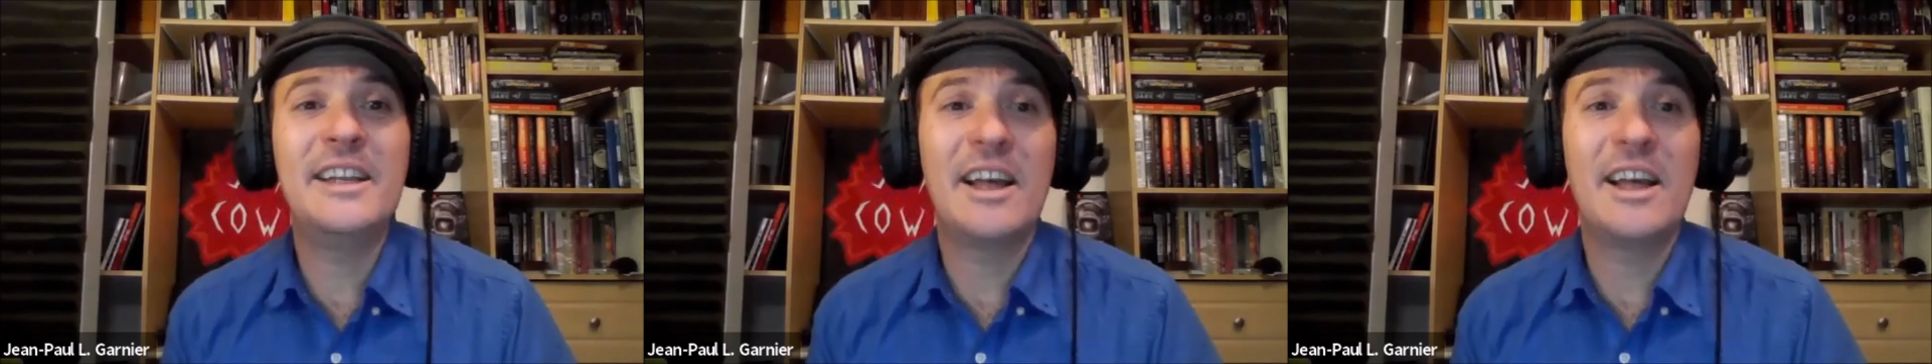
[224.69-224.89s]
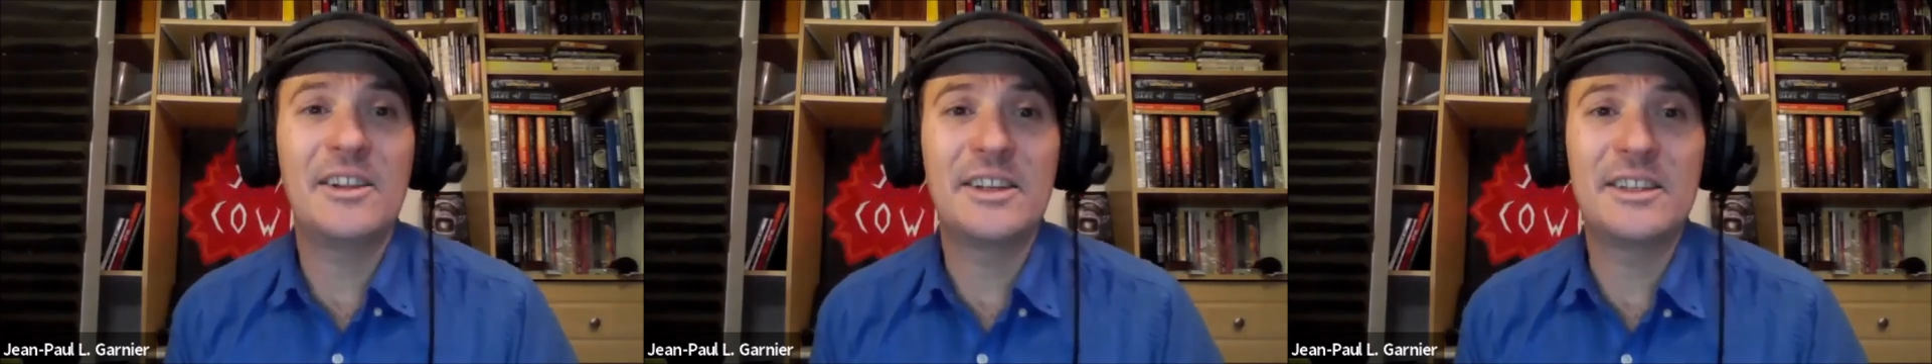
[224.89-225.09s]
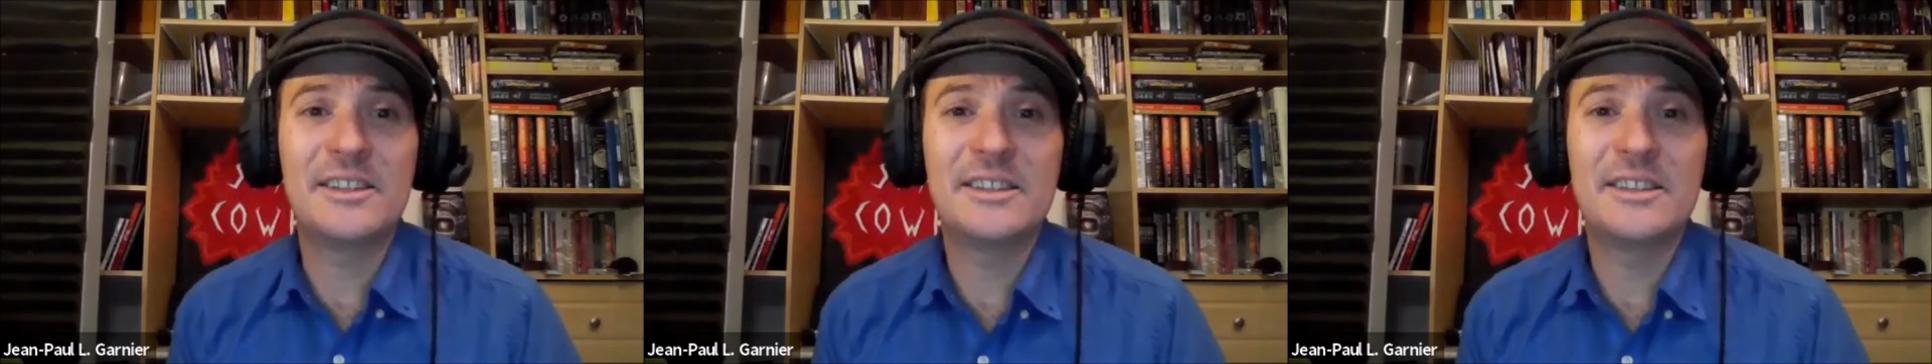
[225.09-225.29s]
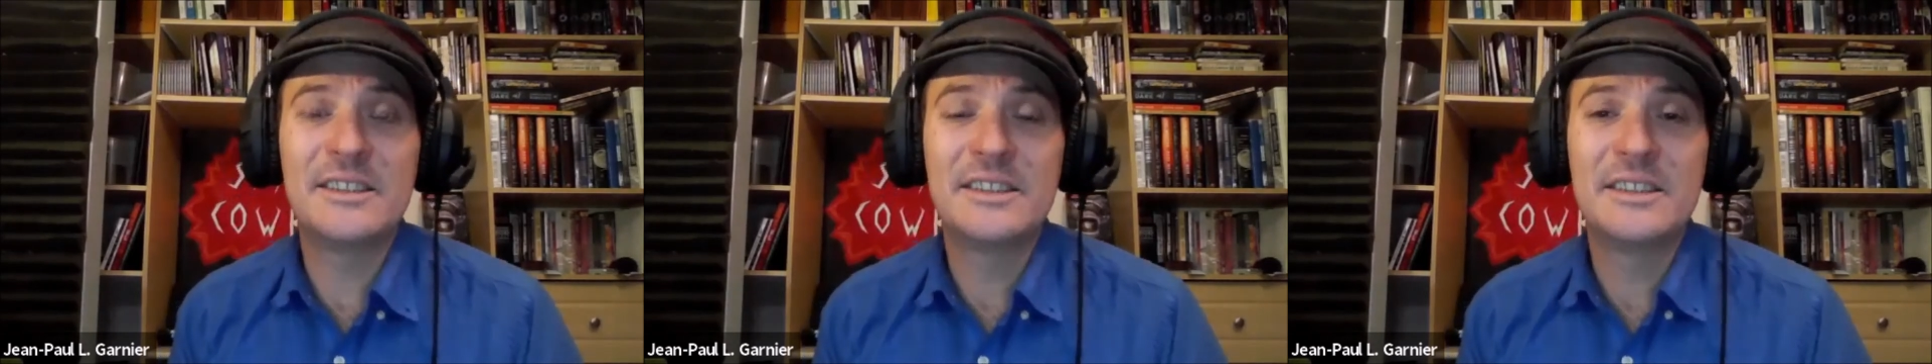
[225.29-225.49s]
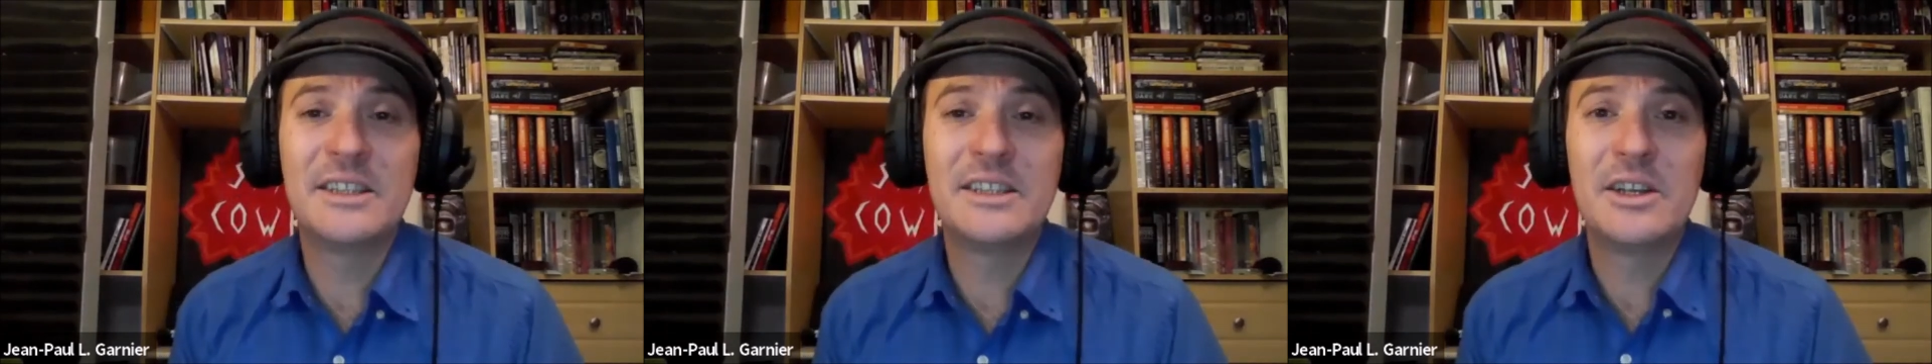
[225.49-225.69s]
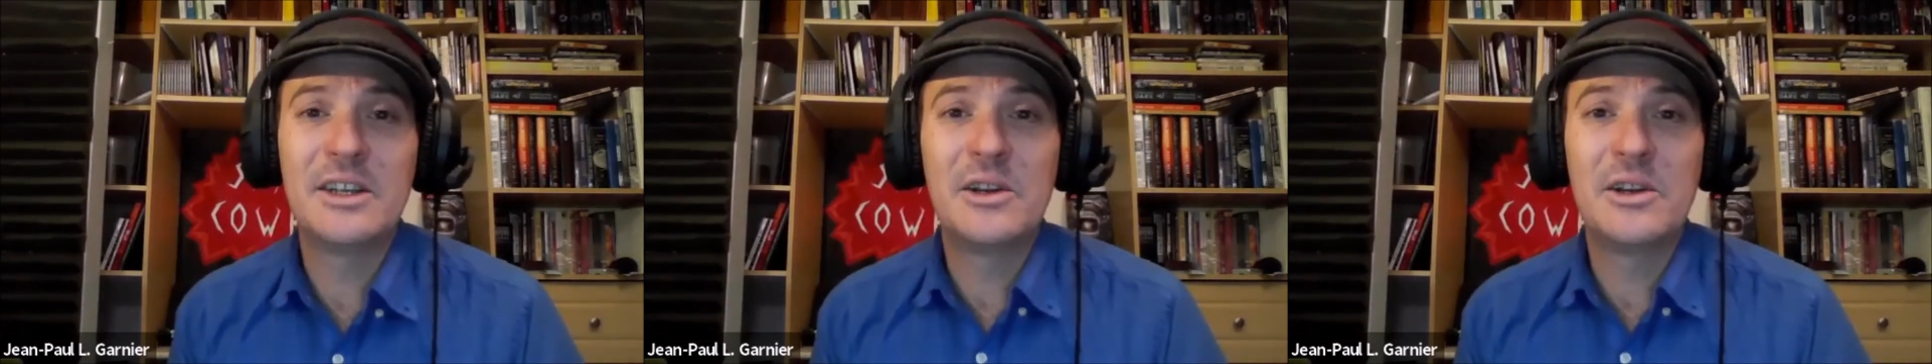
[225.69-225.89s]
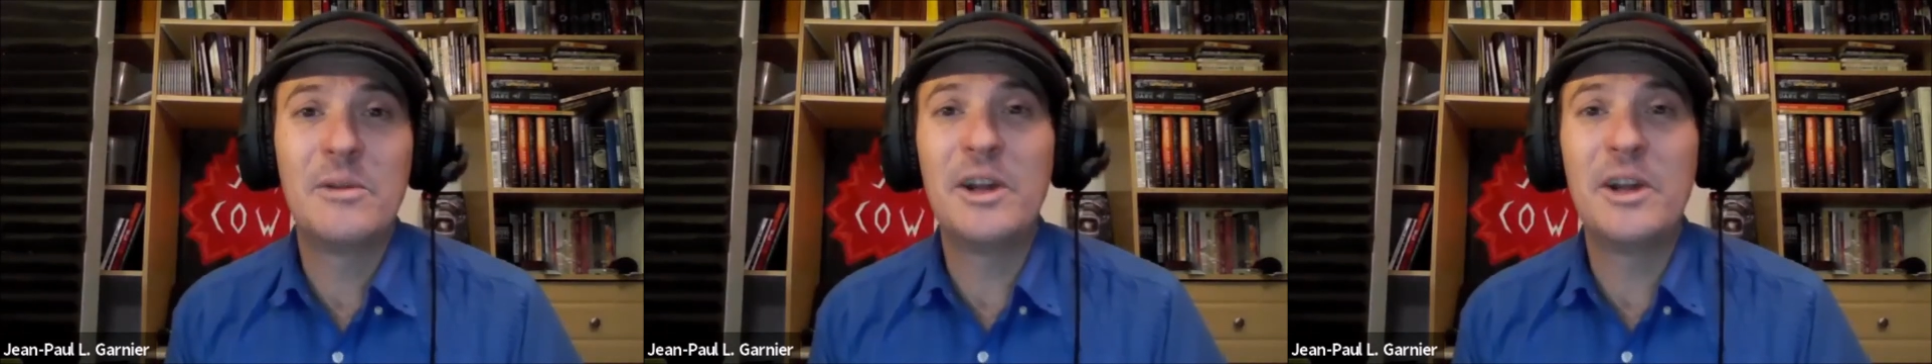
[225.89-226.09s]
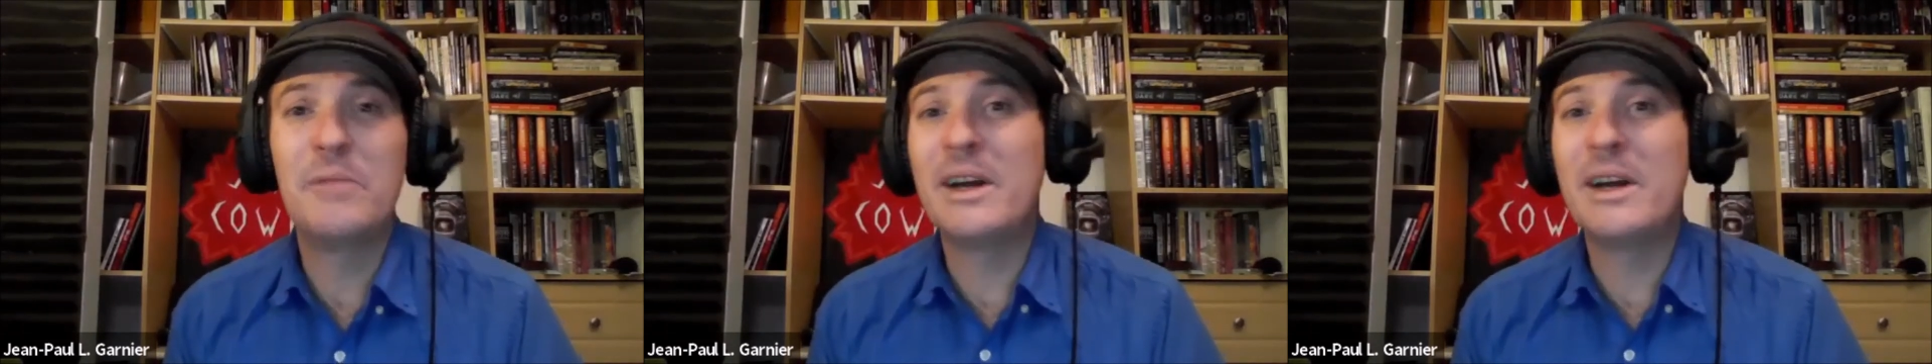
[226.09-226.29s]
Elgin,
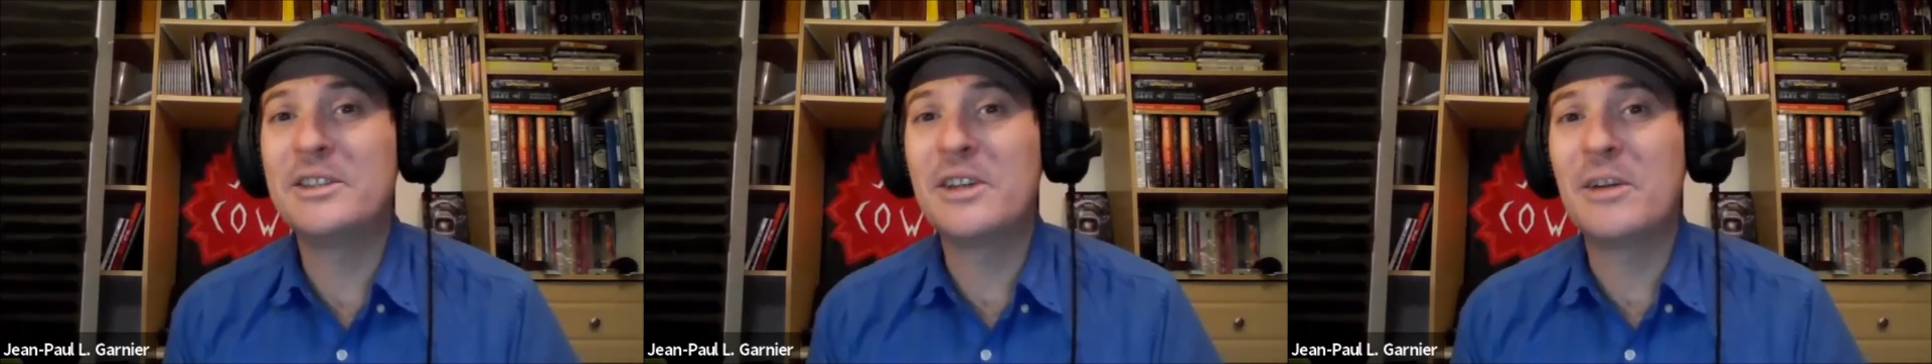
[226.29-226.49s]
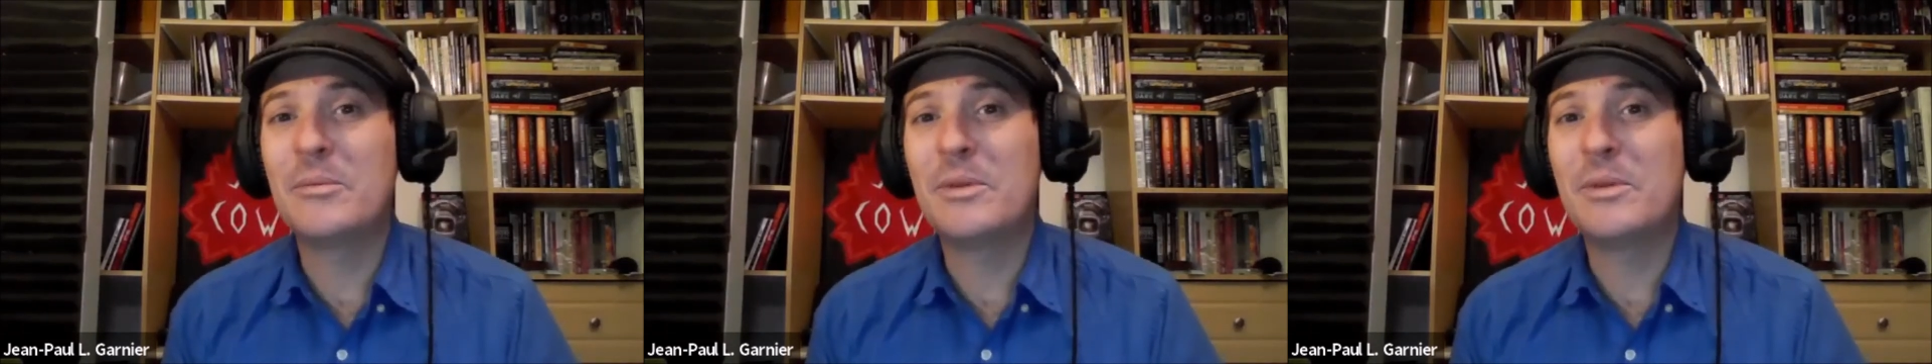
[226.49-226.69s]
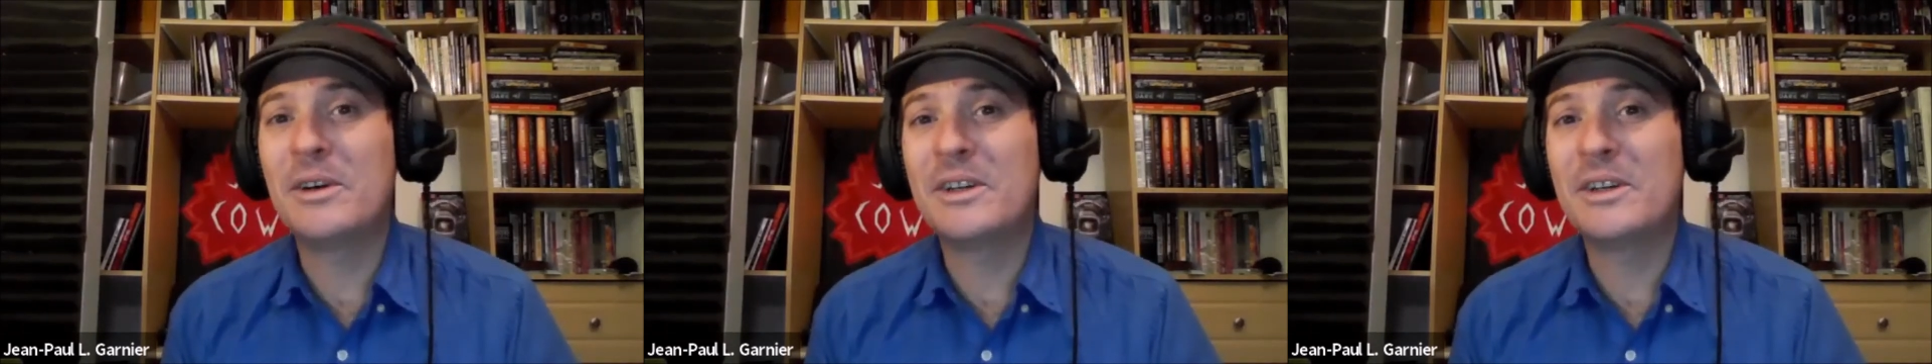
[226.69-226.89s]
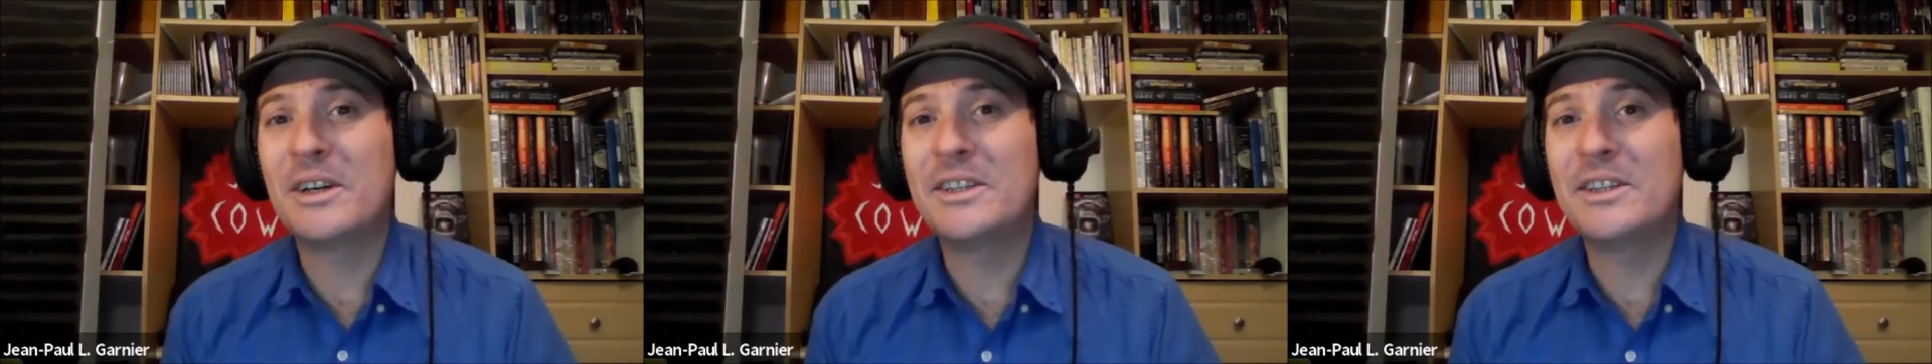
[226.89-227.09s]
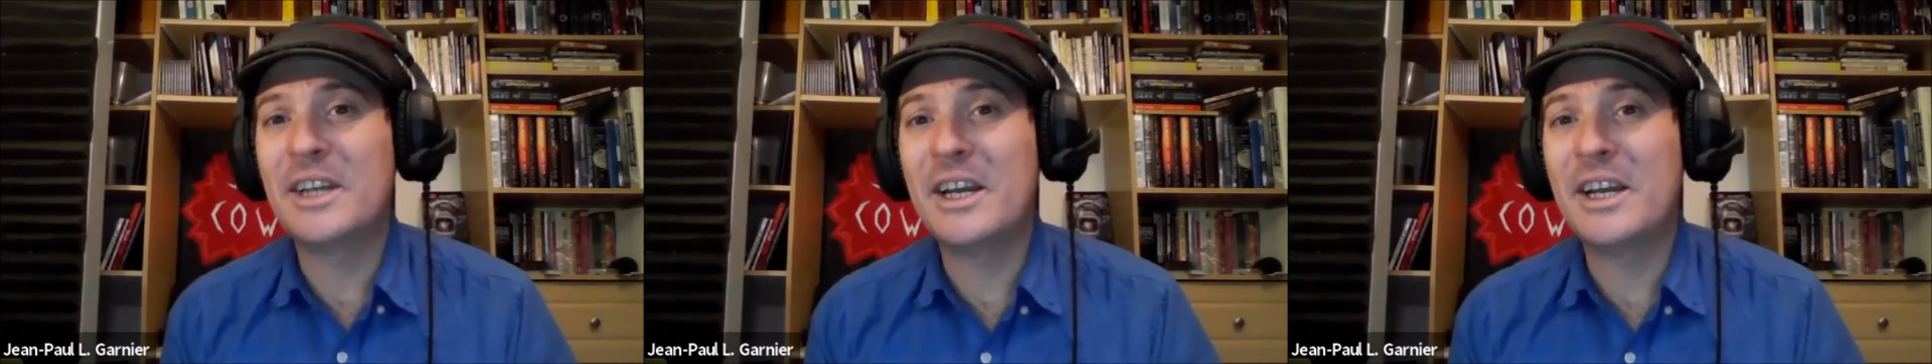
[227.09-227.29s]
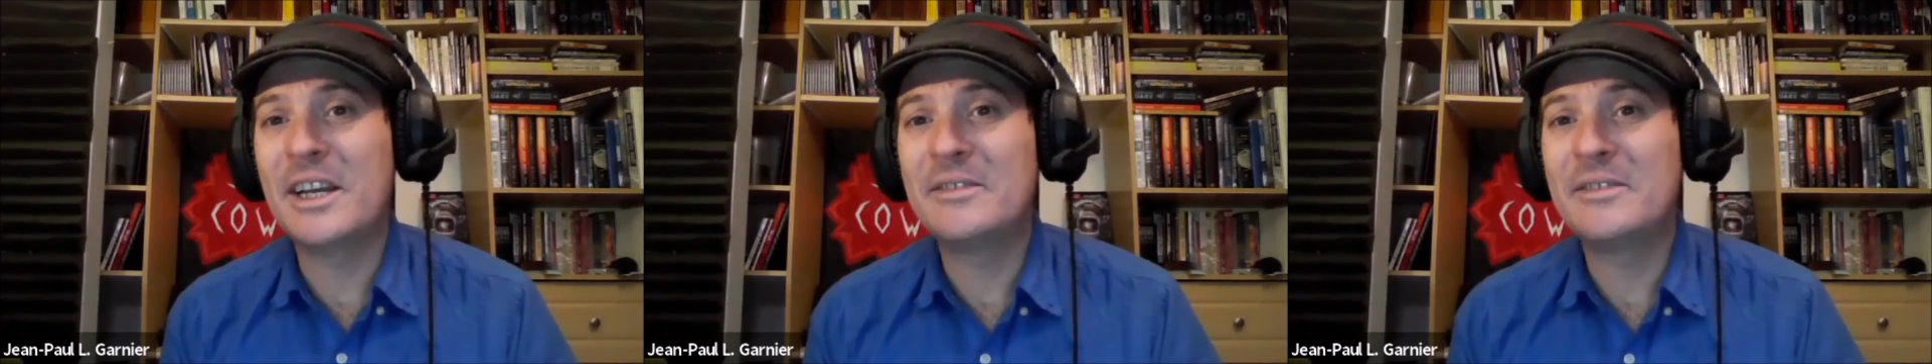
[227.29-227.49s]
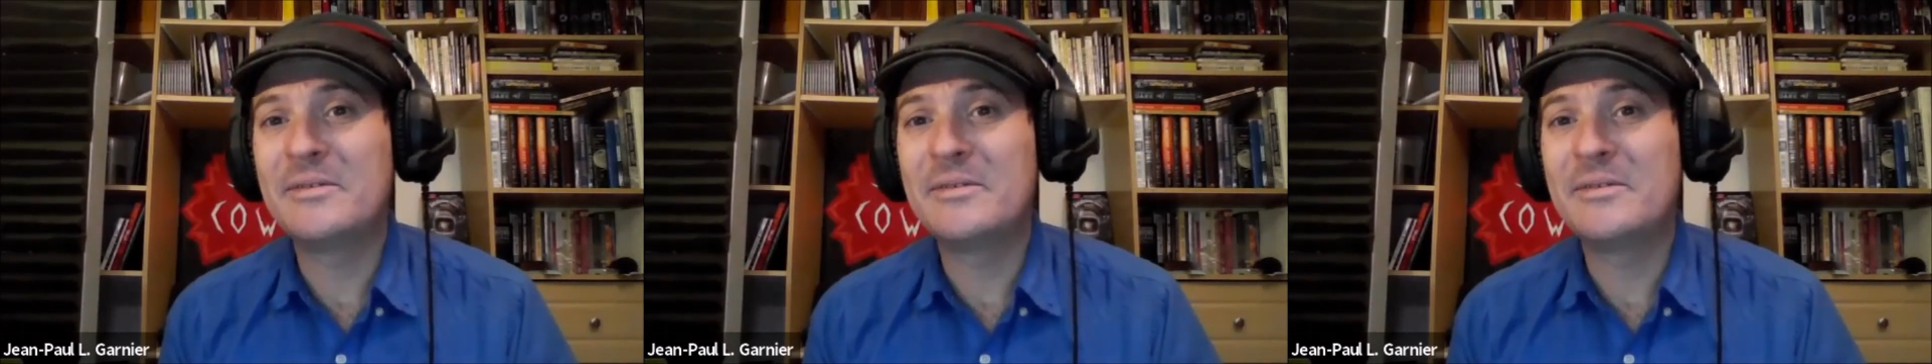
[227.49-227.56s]
read by Jean-Paul Garnier.